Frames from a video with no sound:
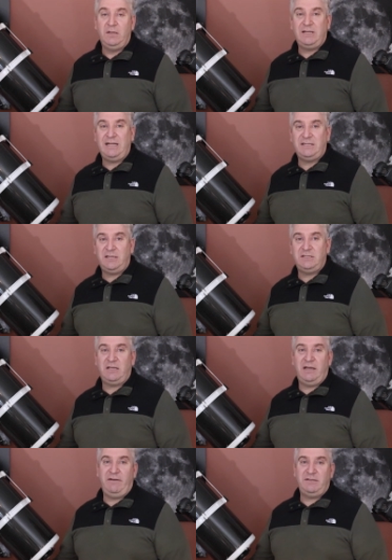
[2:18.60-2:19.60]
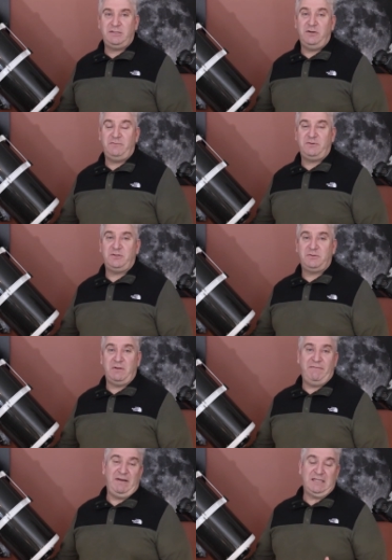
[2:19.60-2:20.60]
That does uh, serve to
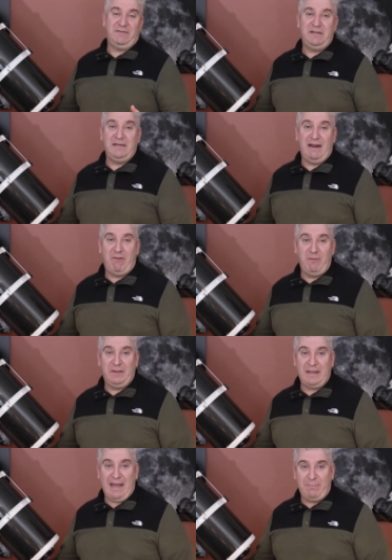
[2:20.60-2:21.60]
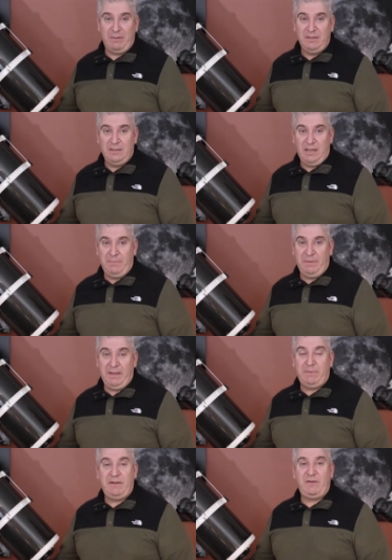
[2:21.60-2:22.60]
effectively narrow the gap a
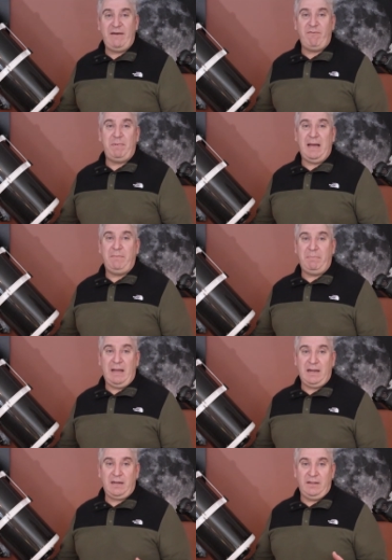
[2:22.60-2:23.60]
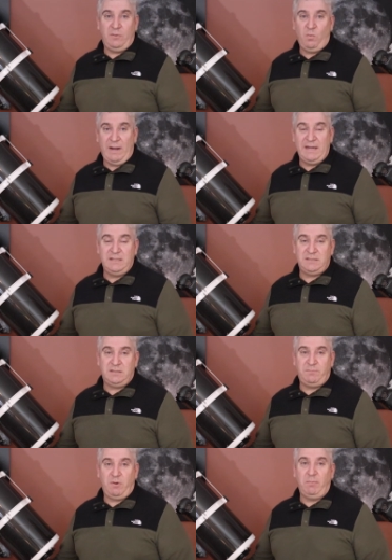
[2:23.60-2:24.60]
bit but if you have a bad back and the weight is
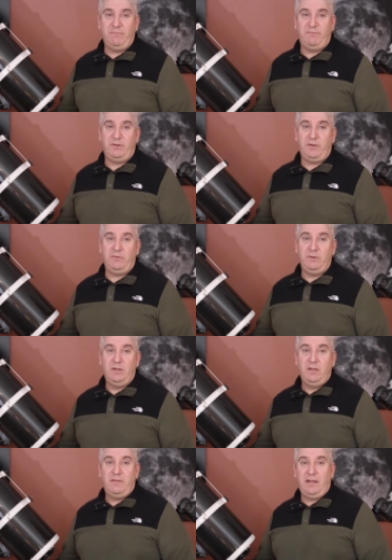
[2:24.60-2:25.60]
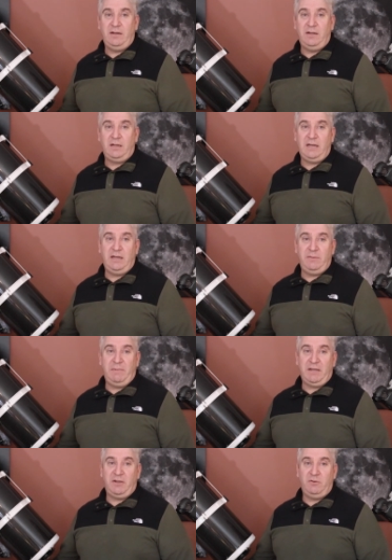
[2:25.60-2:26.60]
a problem for you then uh, clearly
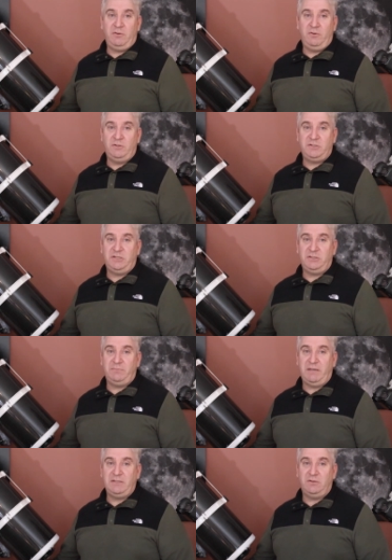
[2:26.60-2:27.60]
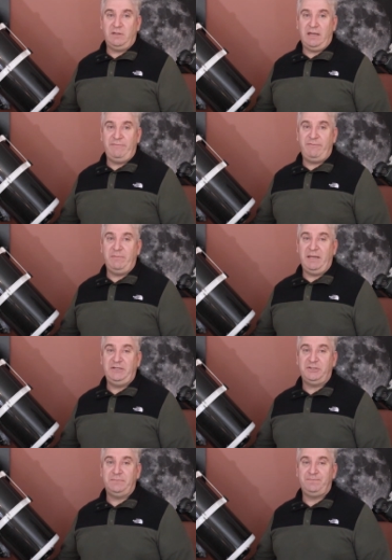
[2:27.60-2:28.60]
make your, your decision based on that
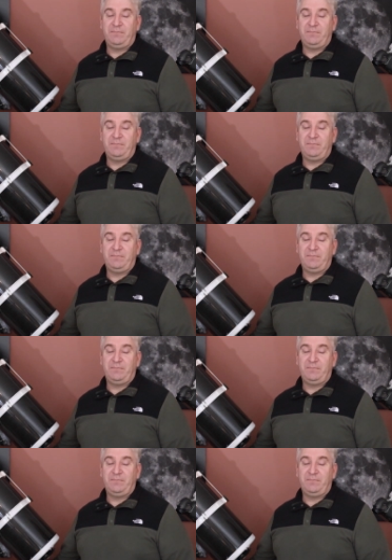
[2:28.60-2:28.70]
information.